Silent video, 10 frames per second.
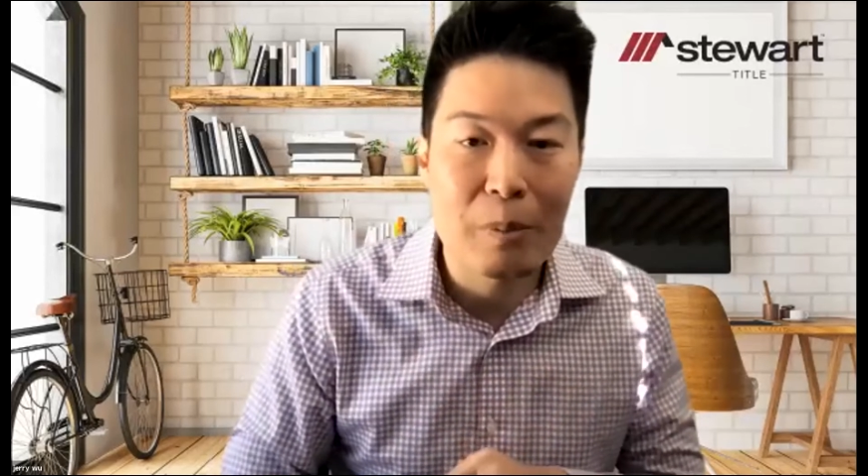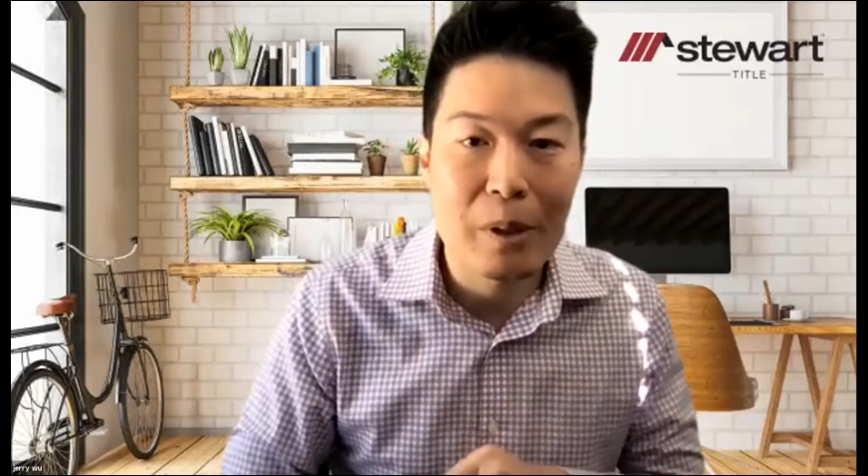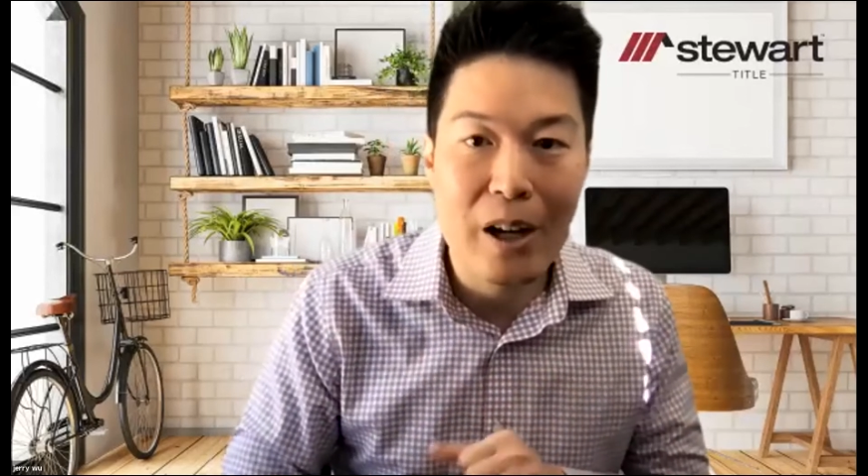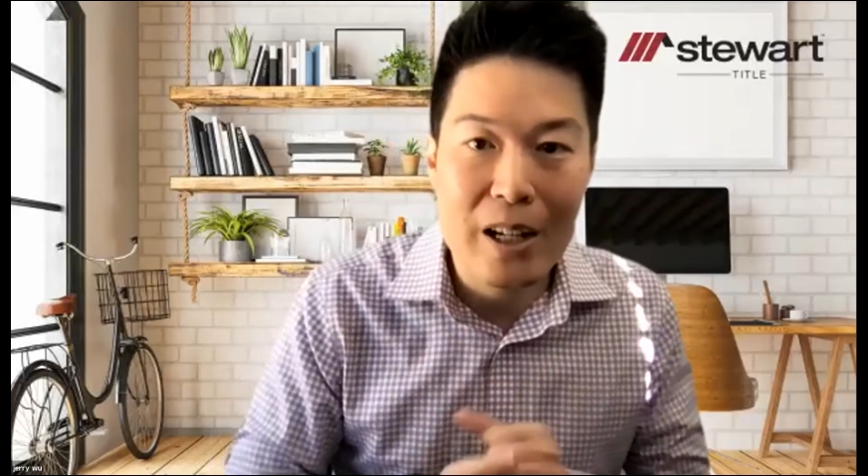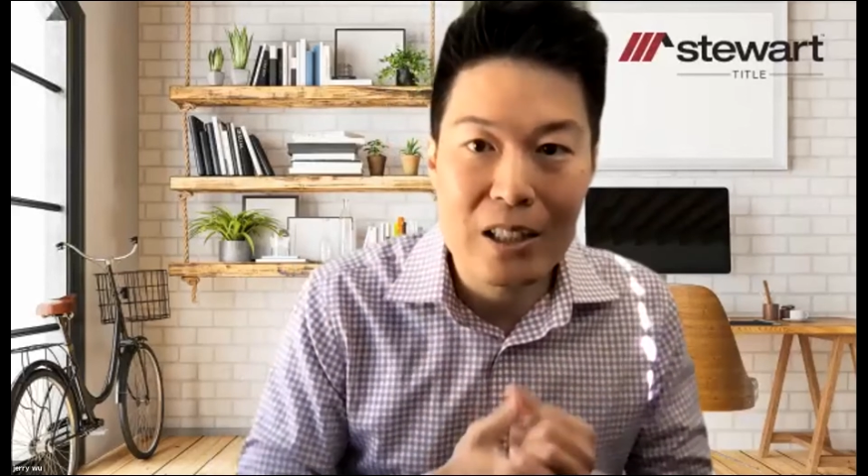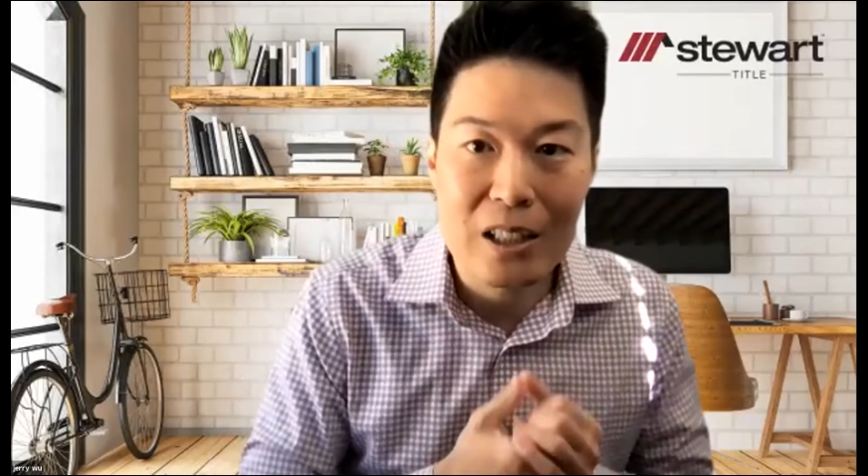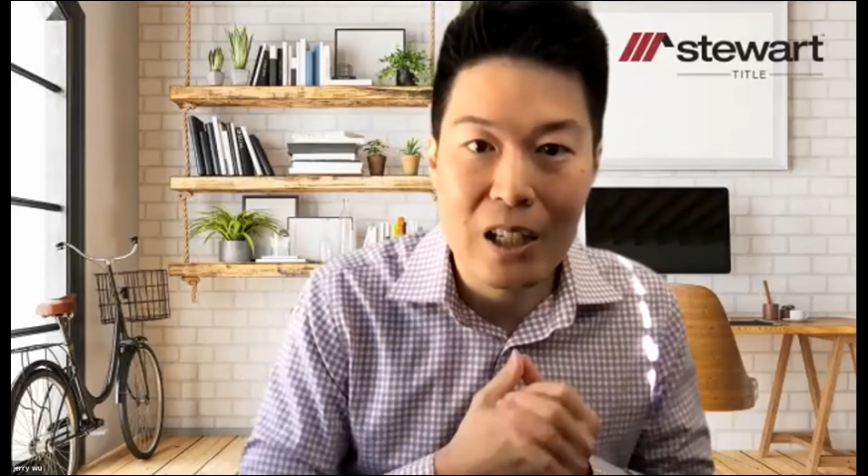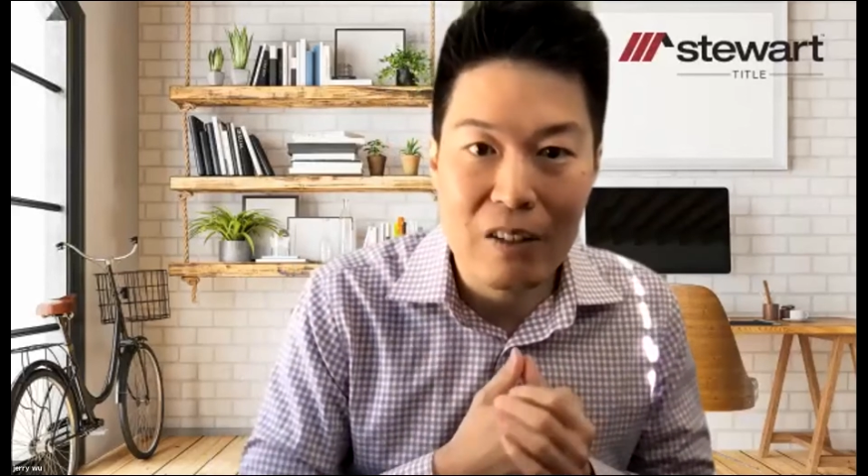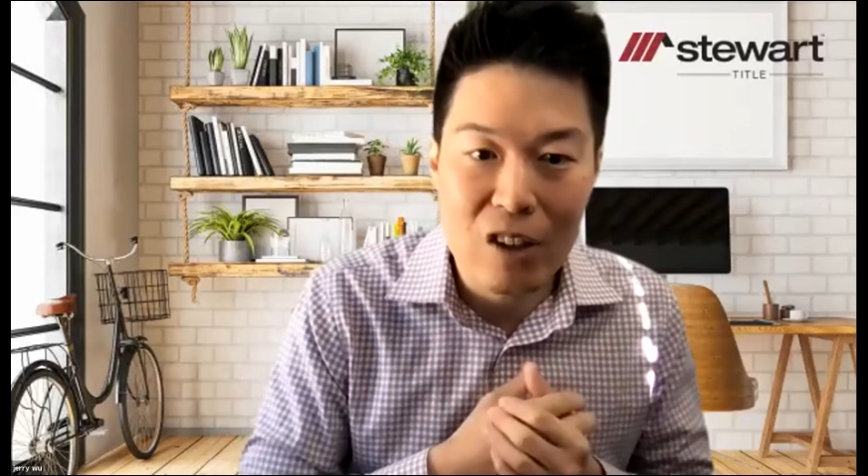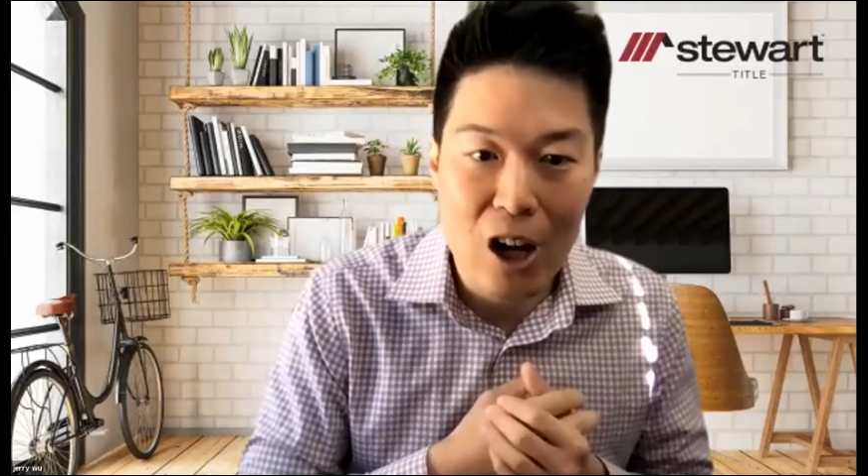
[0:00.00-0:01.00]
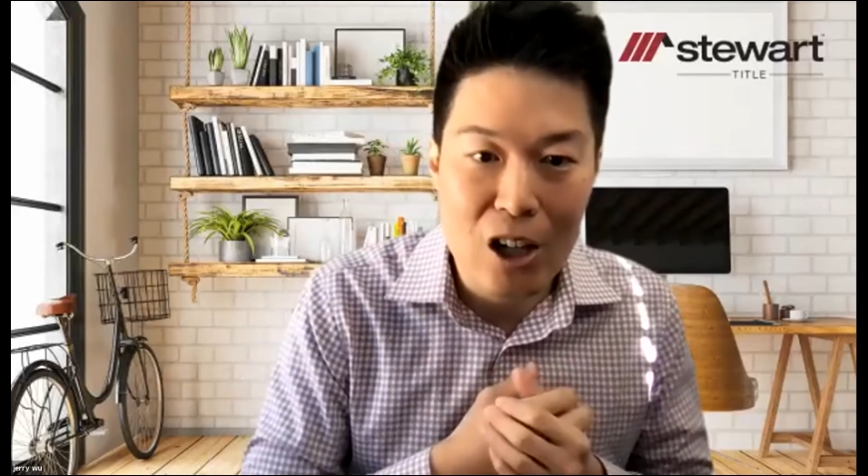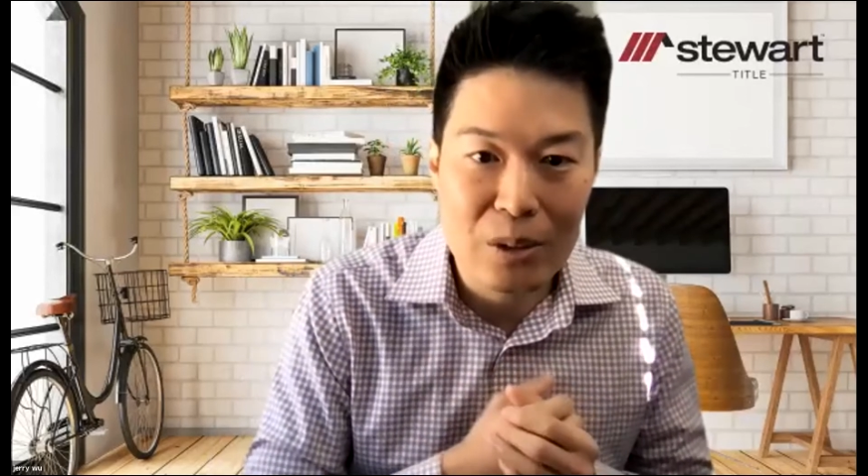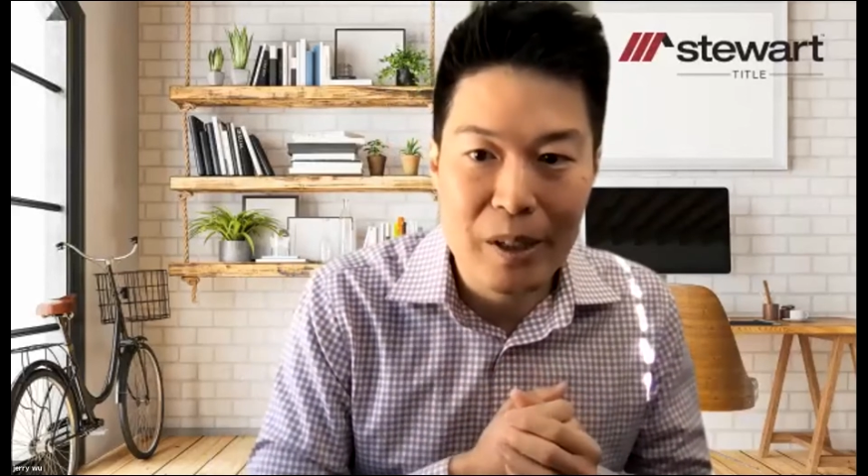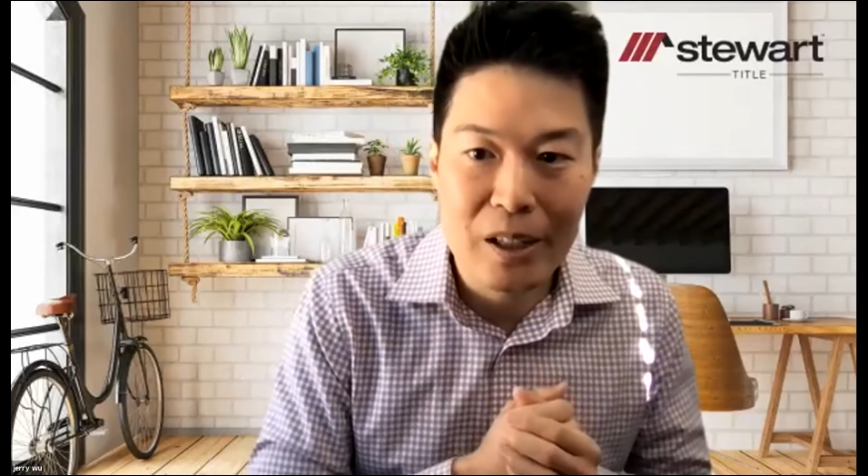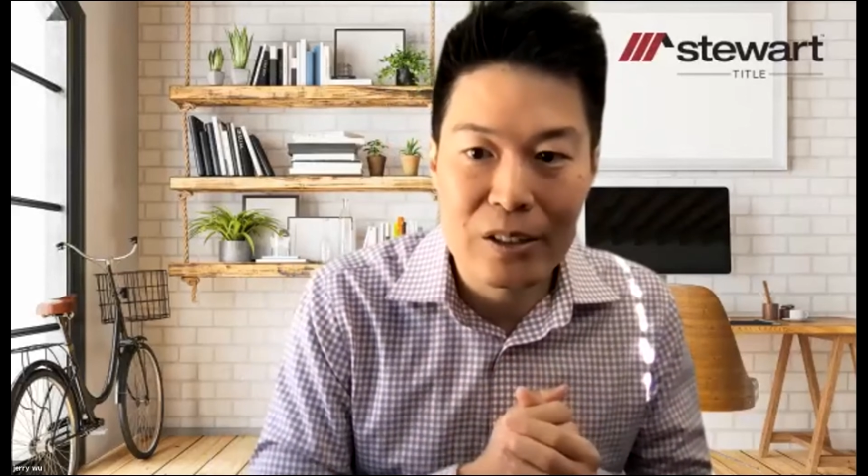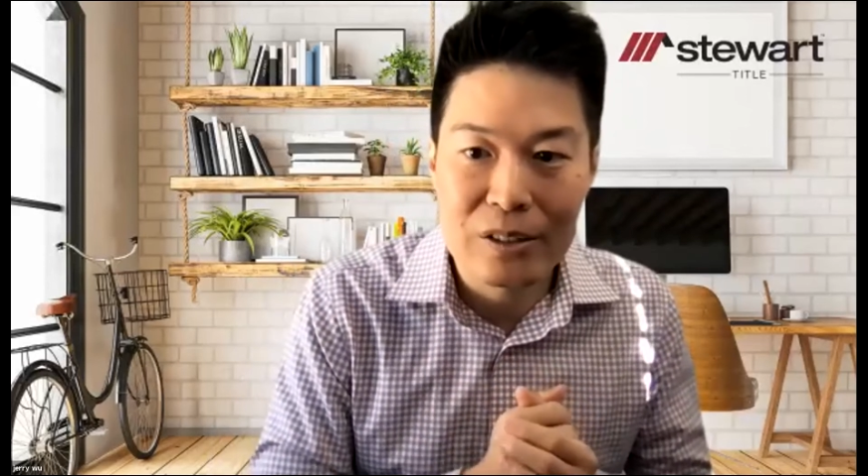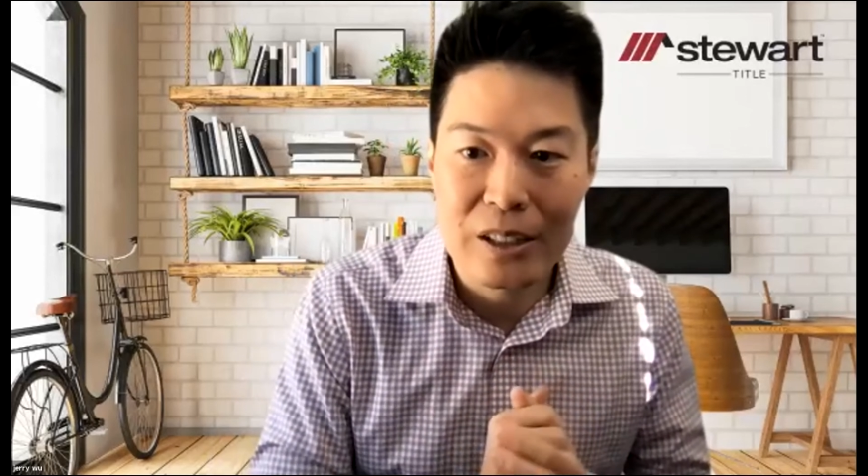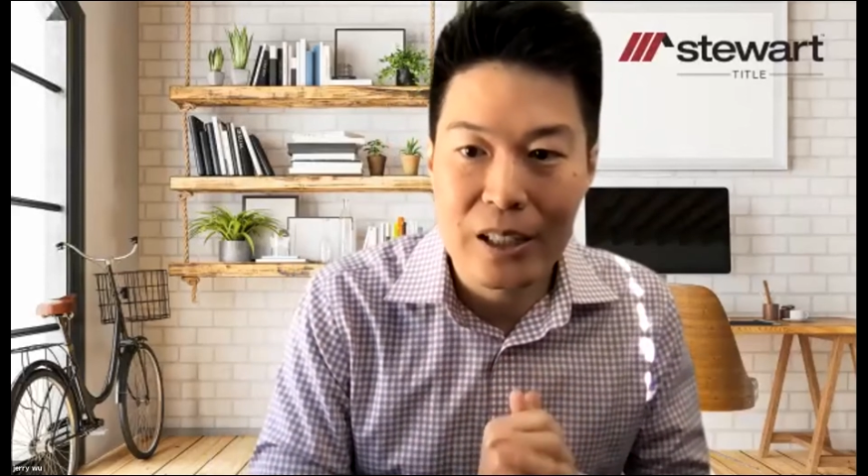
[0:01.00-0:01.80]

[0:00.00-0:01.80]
about anything I've talked about